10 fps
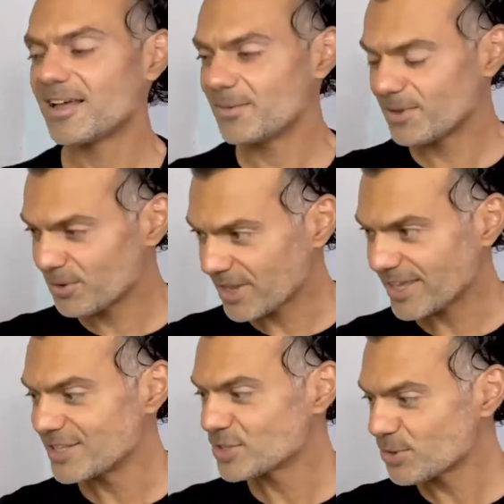I mean,
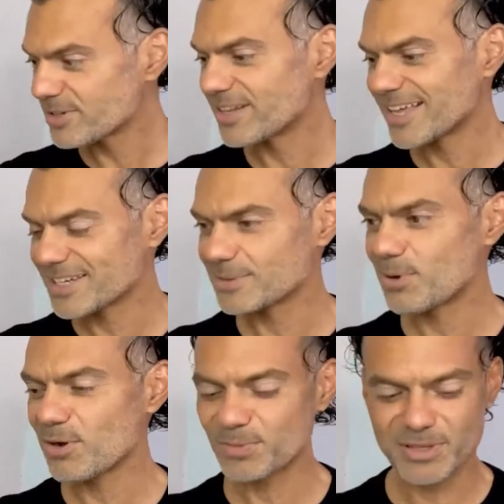okay, in total, I had to
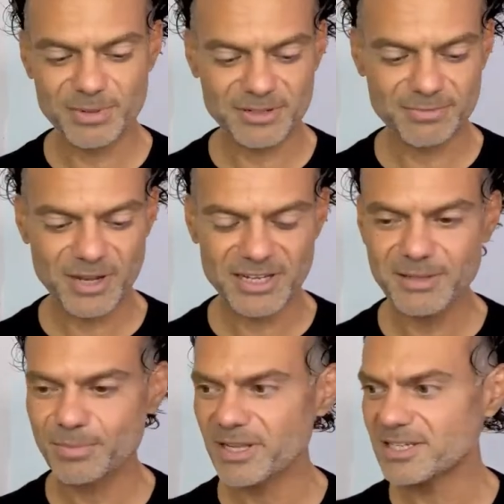part with a bit of
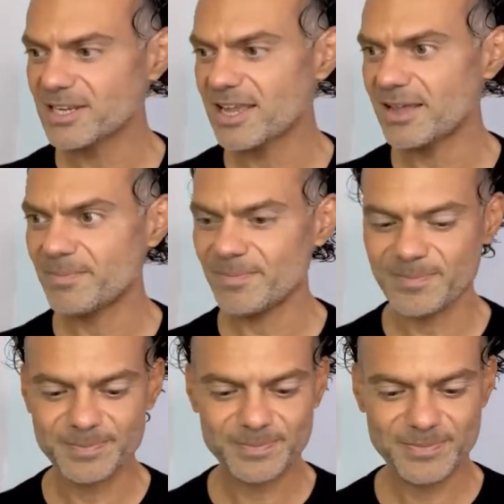money, but um,